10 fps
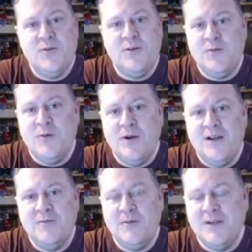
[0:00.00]
who
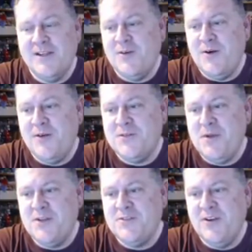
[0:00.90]
uh, want to go off to
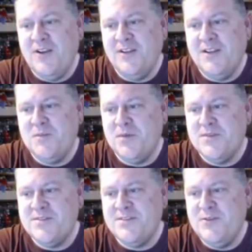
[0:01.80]
Montreal and
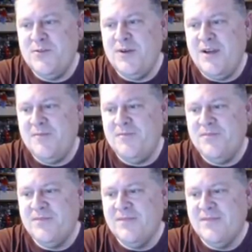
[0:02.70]
pursue um,
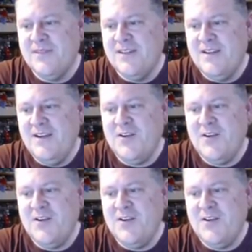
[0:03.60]
a